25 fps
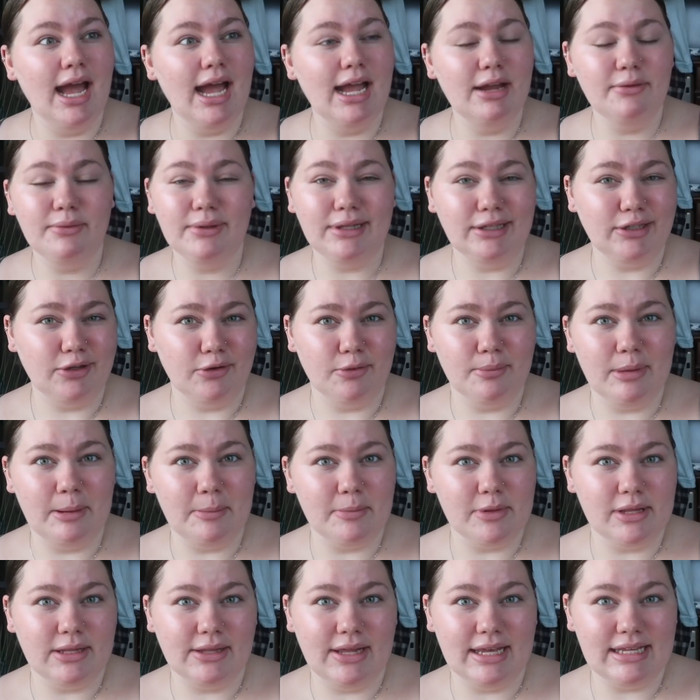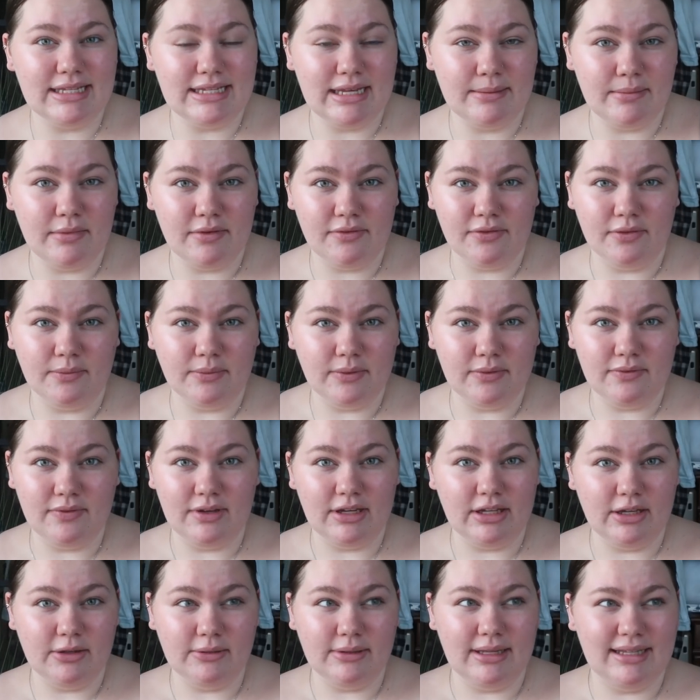I really don't remember the last time I filmed a
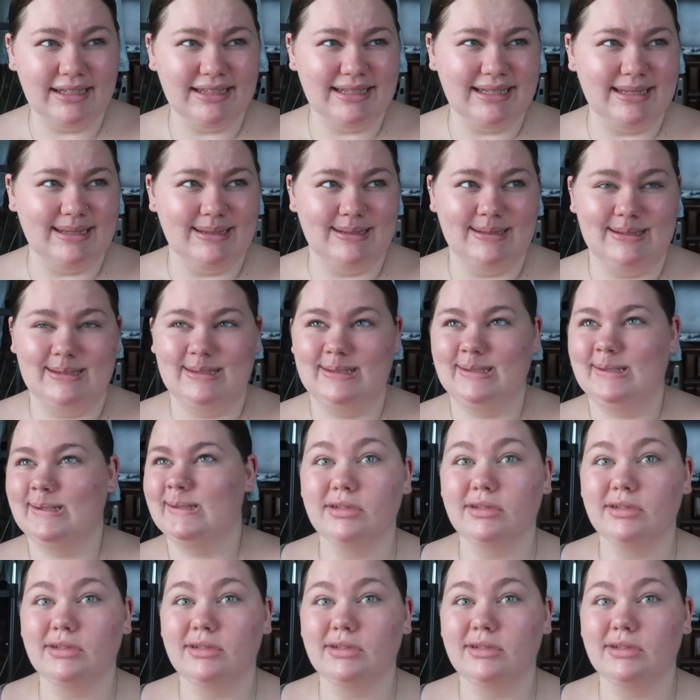video like this.